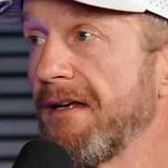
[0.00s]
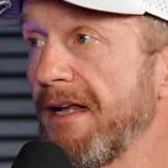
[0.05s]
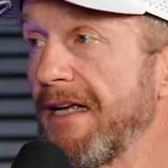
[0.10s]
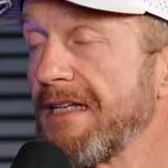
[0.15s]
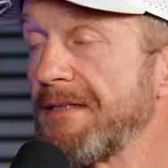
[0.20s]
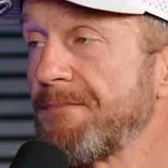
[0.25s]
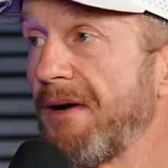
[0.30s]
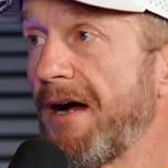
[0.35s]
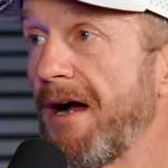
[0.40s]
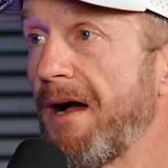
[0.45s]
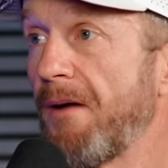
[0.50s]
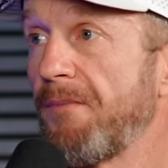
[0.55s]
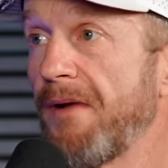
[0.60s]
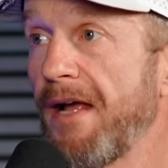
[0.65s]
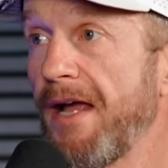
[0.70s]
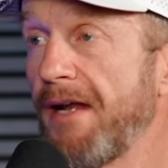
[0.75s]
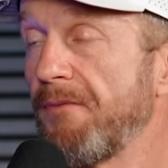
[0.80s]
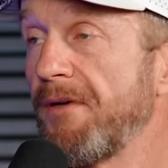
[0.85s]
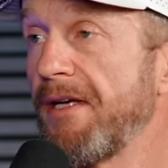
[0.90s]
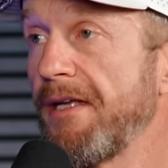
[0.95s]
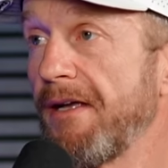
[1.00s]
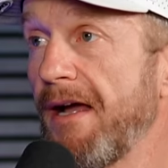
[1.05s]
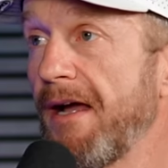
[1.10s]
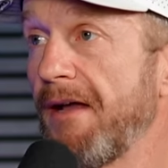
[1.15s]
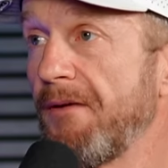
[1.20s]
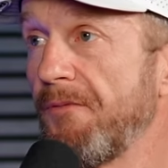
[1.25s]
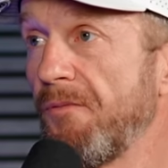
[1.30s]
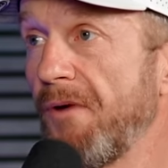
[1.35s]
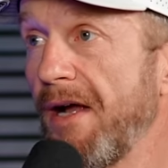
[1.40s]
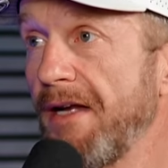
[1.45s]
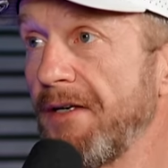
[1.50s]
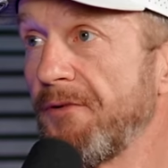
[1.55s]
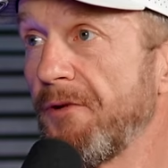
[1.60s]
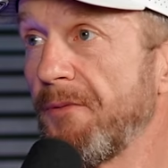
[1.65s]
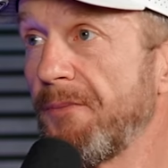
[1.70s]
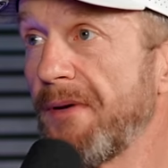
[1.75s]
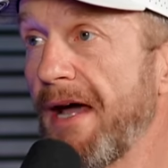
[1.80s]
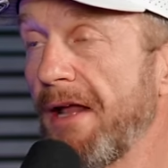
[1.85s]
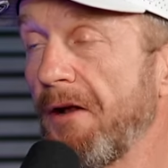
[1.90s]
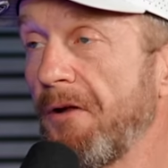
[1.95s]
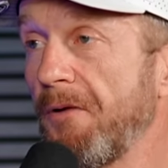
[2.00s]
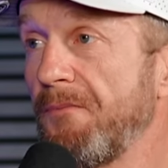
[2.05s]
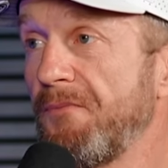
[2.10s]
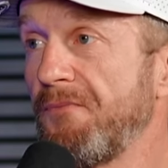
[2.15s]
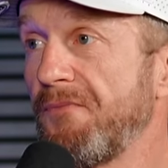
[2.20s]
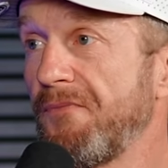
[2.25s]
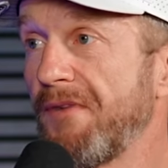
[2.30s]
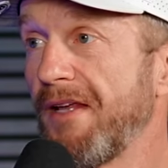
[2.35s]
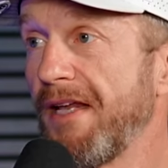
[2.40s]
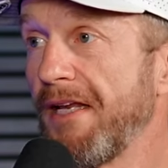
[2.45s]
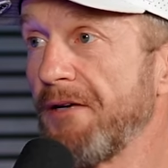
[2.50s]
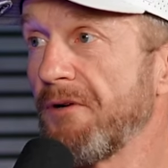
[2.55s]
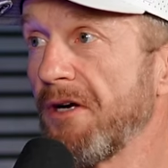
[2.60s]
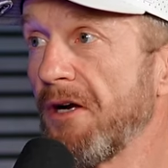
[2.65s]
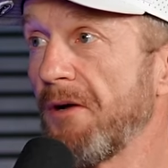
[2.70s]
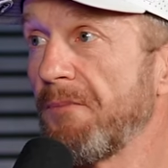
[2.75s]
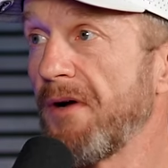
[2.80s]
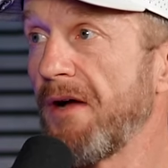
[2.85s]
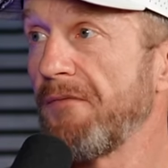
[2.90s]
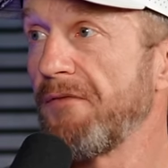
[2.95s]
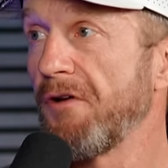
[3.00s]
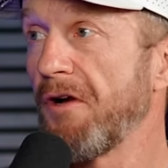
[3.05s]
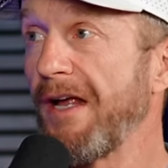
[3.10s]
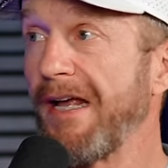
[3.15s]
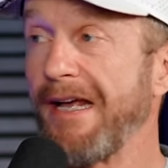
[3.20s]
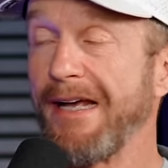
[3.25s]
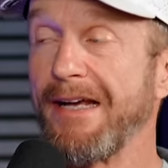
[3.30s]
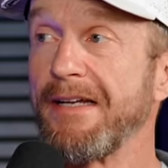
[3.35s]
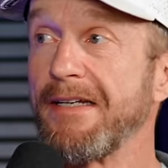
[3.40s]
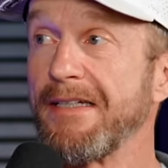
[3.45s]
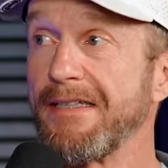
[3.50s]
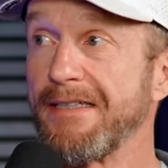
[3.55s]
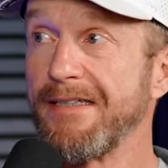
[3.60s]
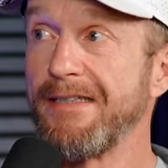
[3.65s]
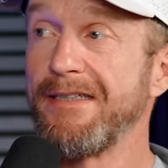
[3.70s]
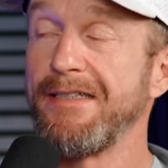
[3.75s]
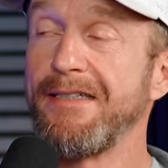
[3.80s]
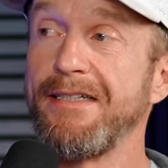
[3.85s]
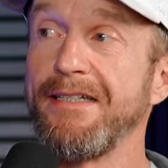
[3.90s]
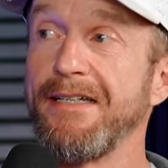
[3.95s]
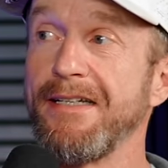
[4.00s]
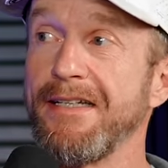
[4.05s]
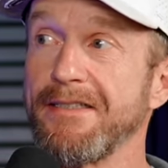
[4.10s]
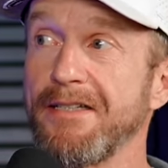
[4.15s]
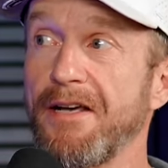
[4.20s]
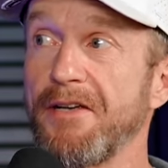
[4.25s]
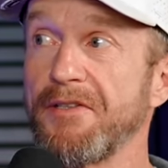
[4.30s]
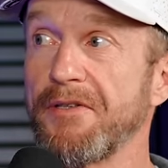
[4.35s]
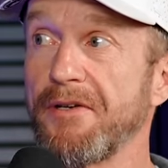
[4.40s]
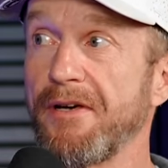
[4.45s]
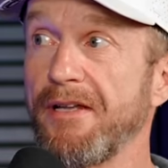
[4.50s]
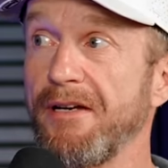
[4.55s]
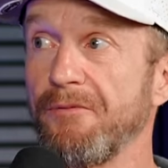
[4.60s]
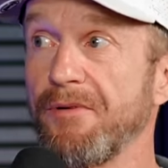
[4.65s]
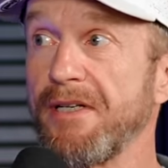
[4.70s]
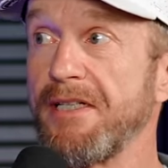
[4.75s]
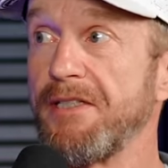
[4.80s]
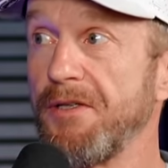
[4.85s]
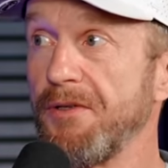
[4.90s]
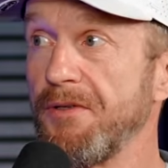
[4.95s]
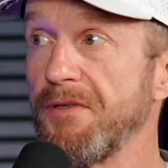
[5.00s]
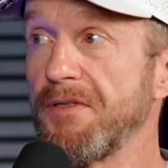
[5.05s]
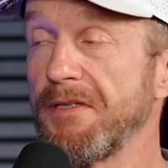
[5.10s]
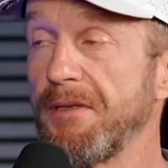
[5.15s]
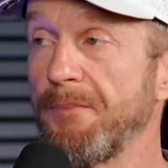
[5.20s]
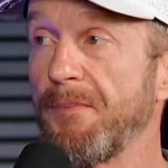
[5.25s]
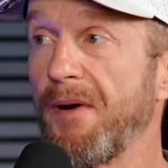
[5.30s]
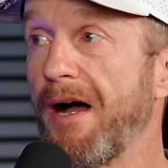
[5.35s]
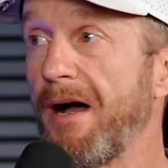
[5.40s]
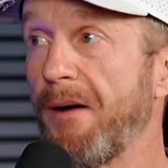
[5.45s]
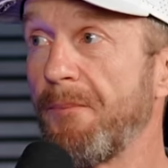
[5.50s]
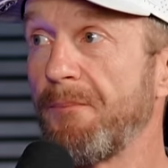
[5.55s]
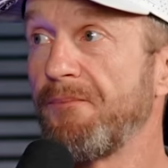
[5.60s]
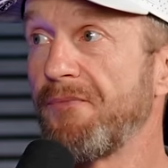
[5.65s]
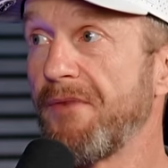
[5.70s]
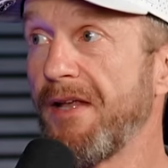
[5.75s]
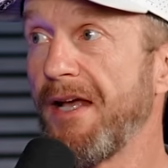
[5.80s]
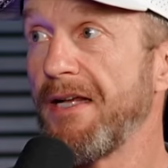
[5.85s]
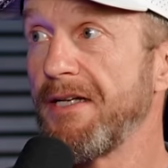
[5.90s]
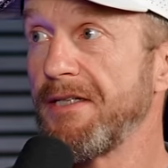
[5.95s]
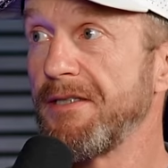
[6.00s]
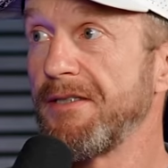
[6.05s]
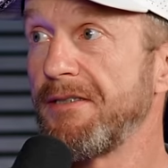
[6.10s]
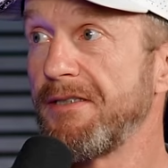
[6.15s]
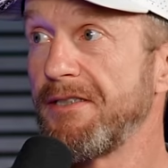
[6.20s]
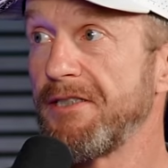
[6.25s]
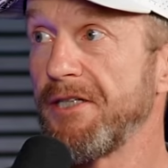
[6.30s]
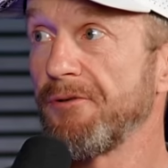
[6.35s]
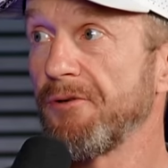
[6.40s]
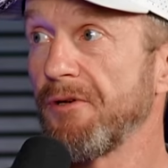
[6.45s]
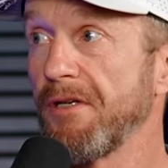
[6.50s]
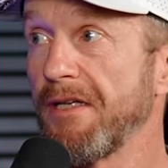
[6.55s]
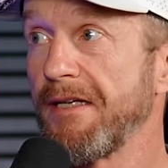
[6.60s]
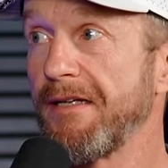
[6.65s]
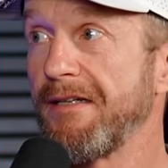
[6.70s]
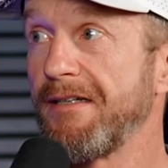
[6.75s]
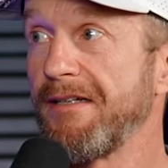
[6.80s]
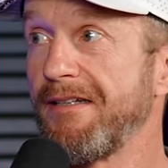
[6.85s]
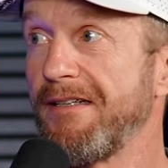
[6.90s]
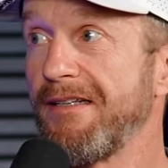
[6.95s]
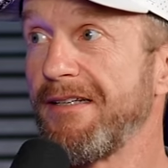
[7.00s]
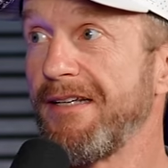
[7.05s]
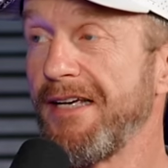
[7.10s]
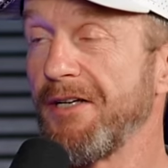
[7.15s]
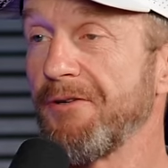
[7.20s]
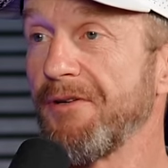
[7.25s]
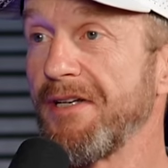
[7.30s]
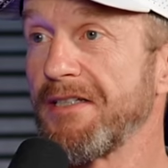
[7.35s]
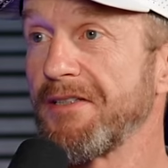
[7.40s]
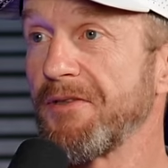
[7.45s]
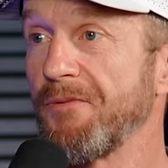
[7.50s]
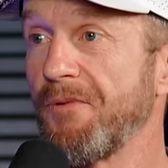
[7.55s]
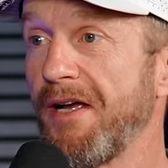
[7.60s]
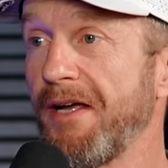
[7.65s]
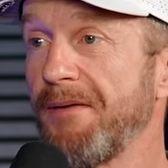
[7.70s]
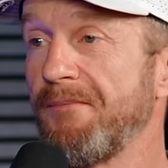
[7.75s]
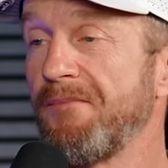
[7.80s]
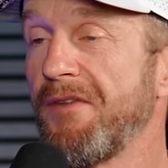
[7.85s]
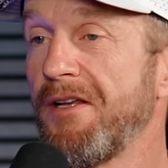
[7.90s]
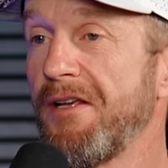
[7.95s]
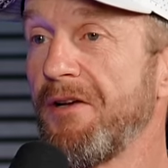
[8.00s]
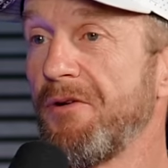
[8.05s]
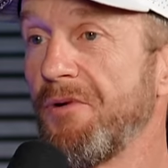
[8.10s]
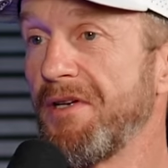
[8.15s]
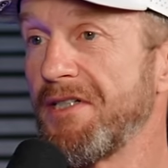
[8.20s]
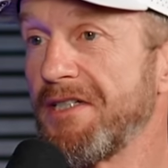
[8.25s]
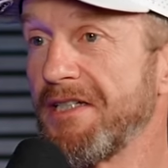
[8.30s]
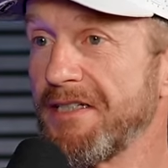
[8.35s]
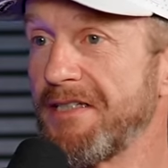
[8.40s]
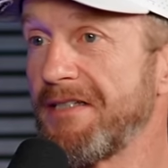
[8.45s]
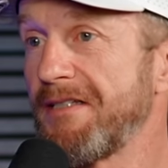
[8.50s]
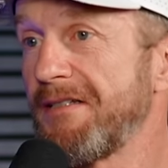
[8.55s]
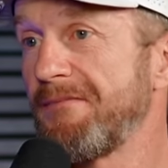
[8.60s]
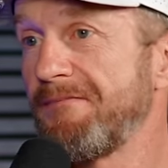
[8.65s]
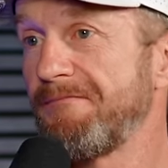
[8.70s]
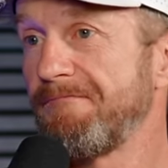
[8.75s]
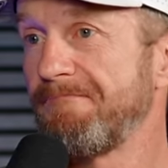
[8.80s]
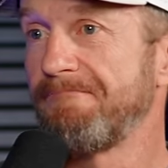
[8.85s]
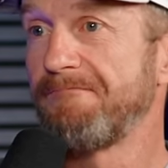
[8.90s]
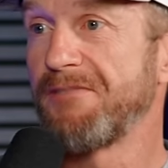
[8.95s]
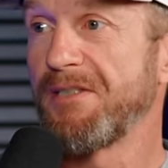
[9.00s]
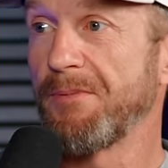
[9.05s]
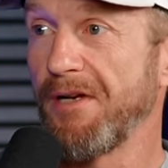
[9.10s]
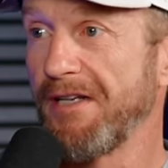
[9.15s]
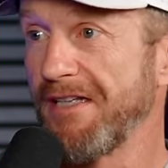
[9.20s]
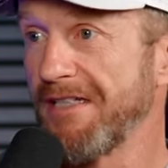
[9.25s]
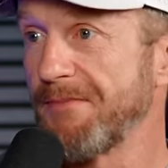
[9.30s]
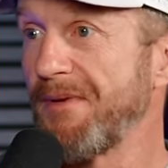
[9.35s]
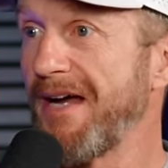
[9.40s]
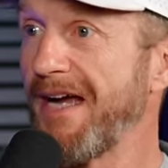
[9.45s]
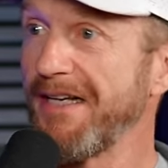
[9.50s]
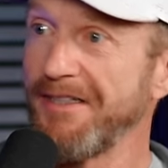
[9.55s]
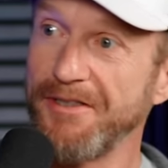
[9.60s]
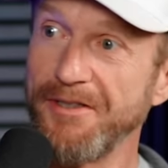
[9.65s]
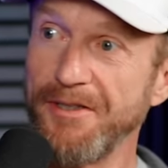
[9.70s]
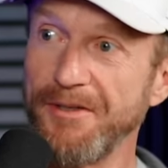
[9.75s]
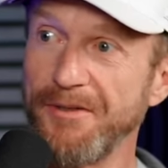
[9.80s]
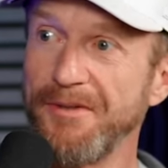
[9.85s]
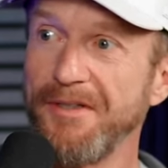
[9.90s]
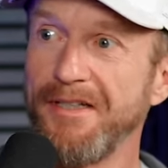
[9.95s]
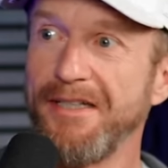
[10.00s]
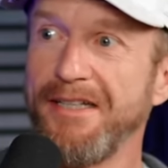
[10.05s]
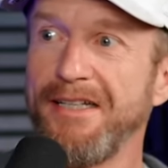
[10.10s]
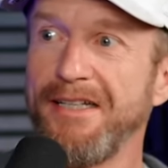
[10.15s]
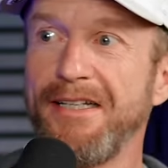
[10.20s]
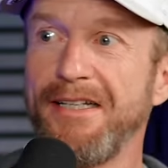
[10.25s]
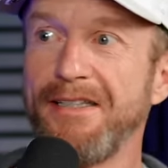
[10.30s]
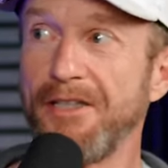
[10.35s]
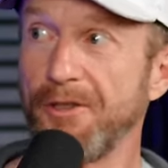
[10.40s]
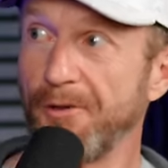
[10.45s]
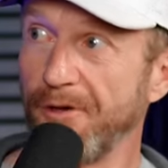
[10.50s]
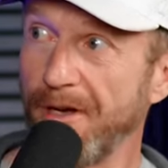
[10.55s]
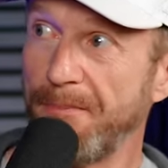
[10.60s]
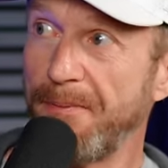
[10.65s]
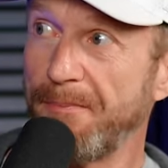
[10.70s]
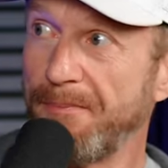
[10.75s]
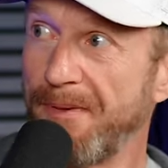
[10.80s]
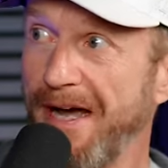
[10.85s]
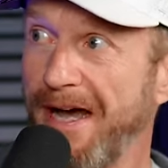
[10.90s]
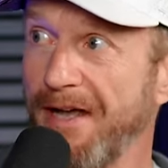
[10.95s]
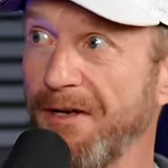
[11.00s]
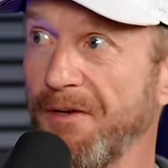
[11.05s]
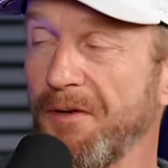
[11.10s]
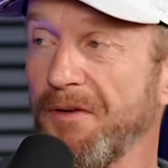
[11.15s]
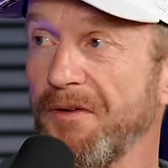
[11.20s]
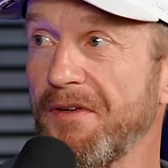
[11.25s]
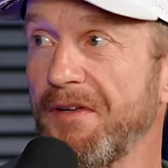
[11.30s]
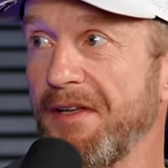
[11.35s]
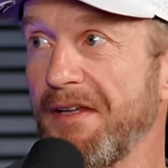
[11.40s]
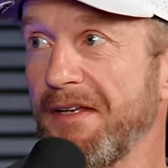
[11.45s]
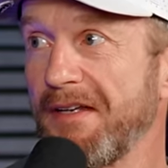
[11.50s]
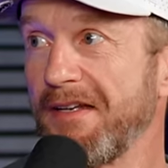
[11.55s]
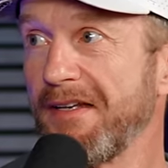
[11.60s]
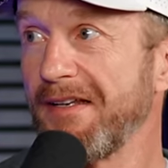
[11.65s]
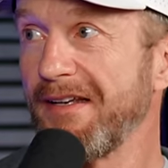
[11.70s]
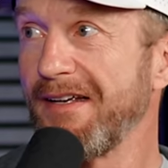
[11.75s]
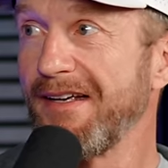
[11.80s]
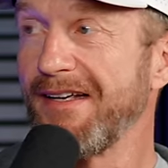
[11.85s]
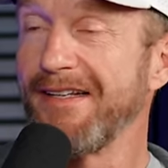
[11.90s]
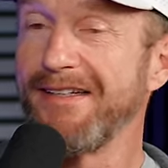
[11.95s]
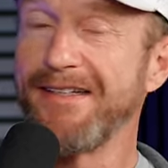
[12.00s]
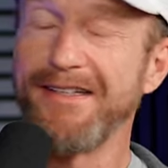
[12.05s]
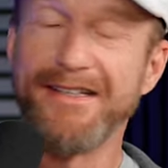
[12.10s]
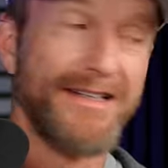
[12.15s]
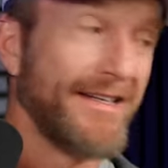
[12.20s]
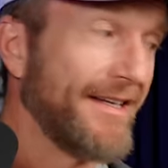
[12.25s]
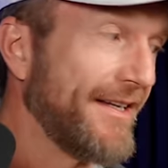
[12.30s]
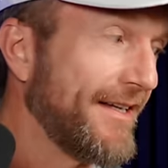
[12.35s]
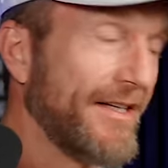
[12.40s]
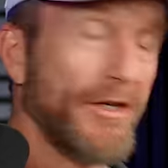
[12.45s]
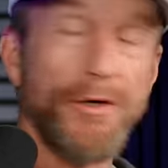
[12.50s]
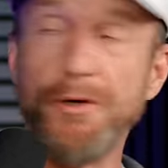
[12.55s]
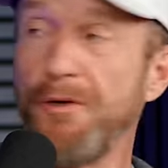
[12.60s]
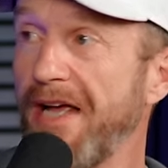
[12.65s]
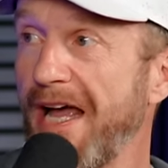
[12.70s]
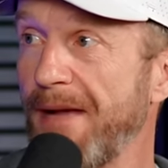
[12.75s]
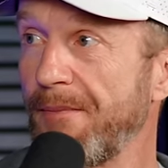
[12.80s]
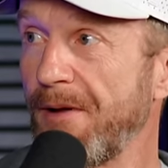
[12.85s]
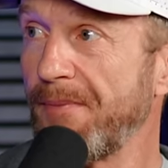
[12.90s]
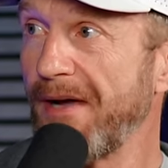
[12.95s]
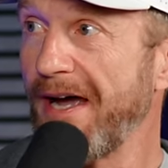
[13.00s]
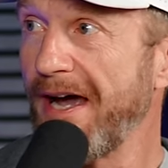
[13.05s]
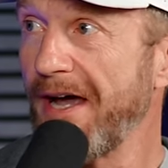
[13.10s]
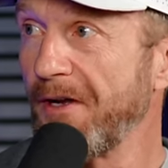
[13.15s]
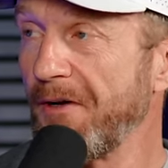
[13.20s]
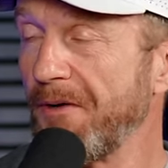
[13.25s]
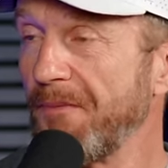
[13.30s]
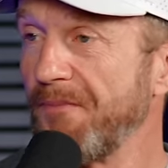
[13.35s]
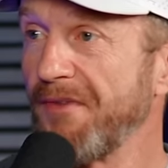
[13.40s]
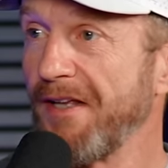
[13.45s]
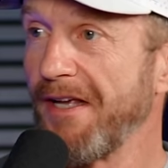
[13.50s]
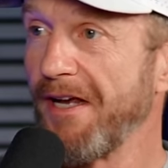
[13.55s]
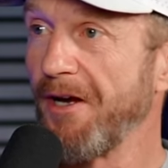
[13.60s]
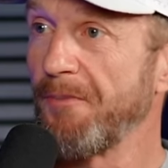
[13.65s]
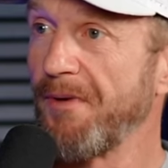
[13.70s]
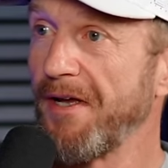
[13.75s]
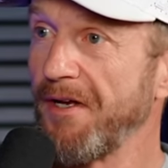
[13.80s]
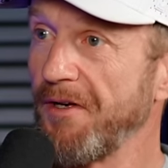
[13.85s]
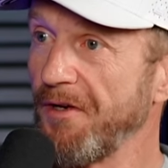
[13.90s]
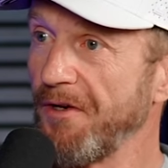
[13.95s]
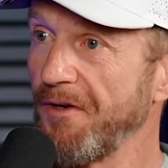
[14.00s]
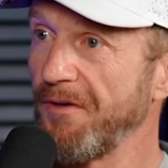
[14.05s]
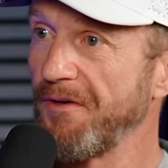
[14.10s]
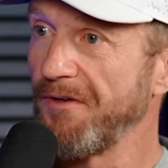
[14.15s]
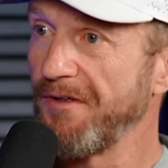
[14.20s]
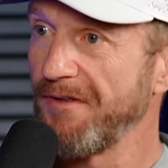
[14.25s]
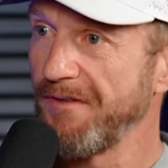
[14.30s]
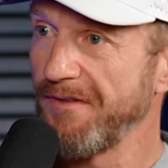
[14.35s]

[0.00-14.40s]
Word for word: less pop. And when you add weight to a paddle anywhere above your hand, it's also going to reduce the pop and generally increase the weight, which is to bring us back to the Gryp paddles and the new gamma paddle, the airbender.